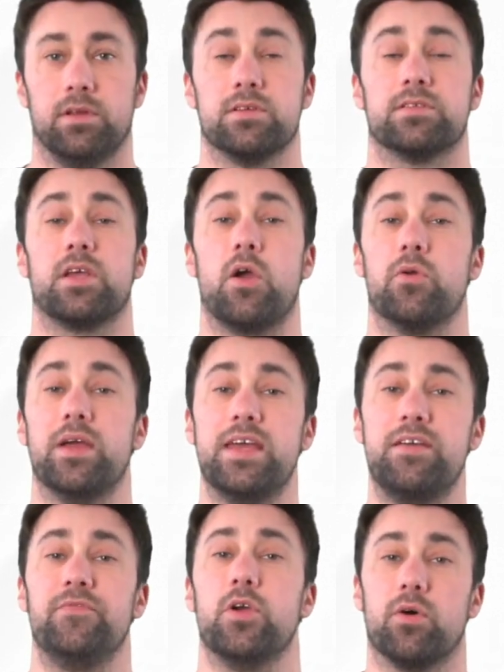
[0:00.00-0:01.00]
So
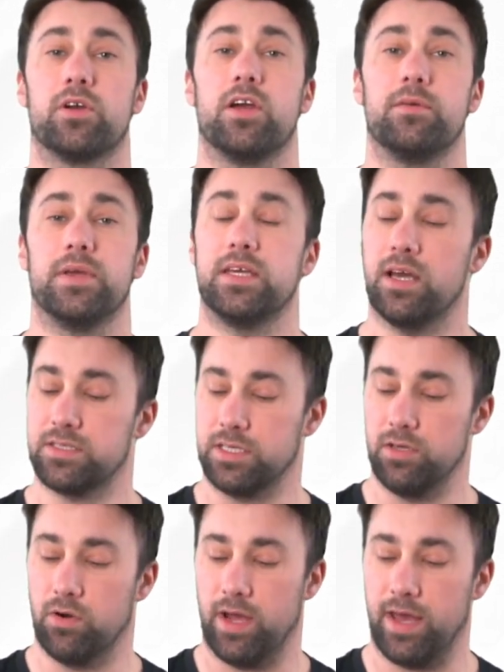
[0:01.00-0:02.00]
if you're going to be cutting
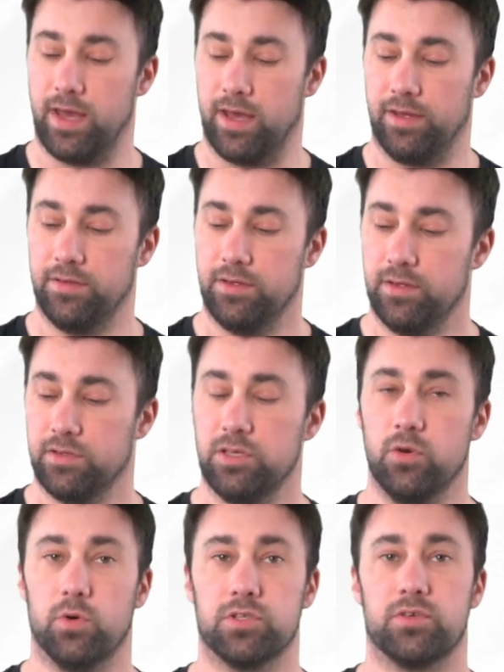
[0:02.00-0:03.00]
your hair,
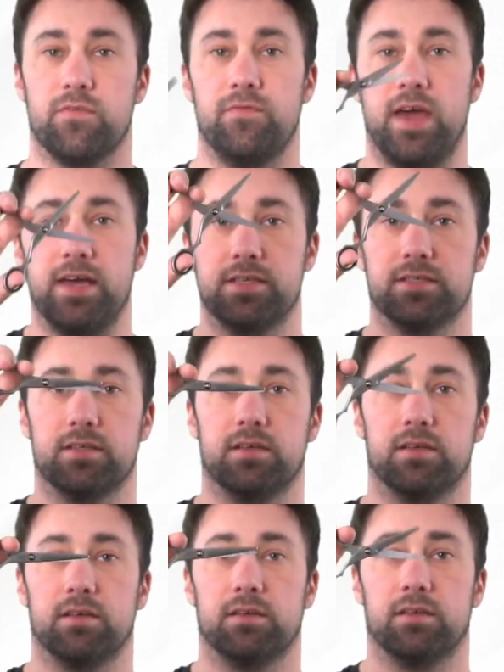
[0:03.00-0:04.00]
you want to
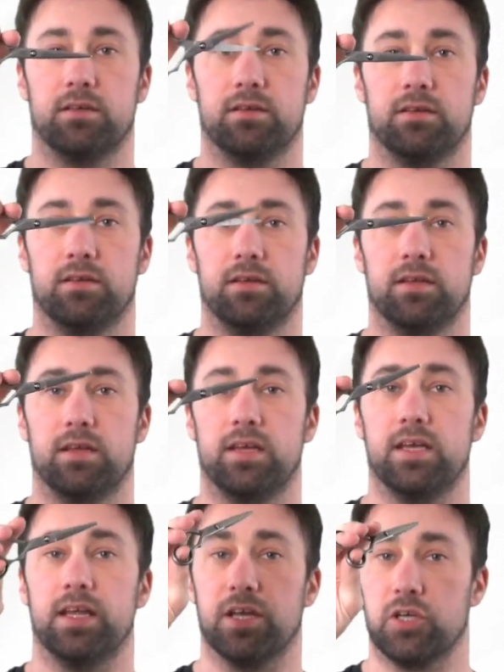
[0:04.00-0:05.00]
invest
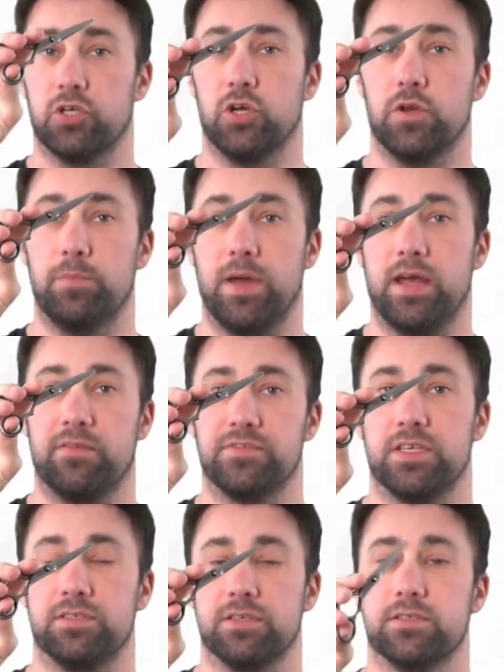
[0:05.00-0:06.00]
in a good pair of
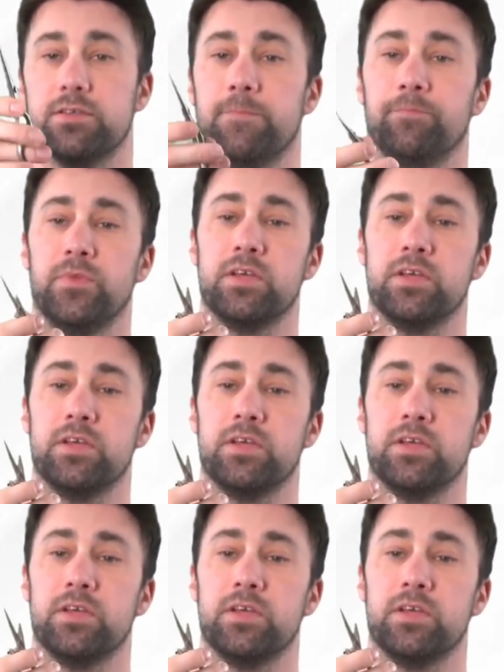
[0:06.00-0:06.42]
scissors.